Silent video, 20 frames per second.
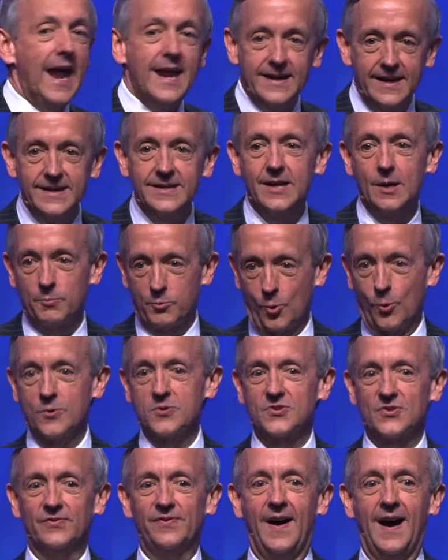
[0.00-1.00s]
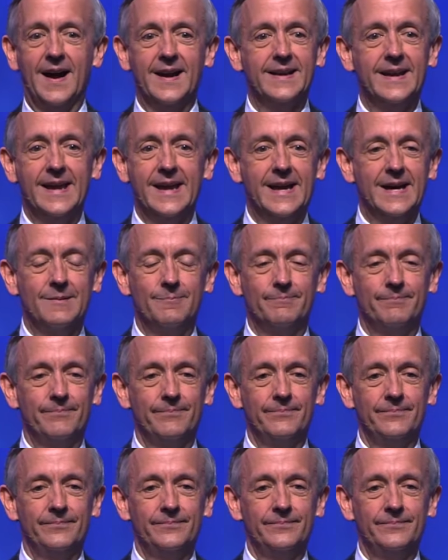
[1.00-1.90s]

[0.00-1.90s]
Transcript: and end up crucifying him.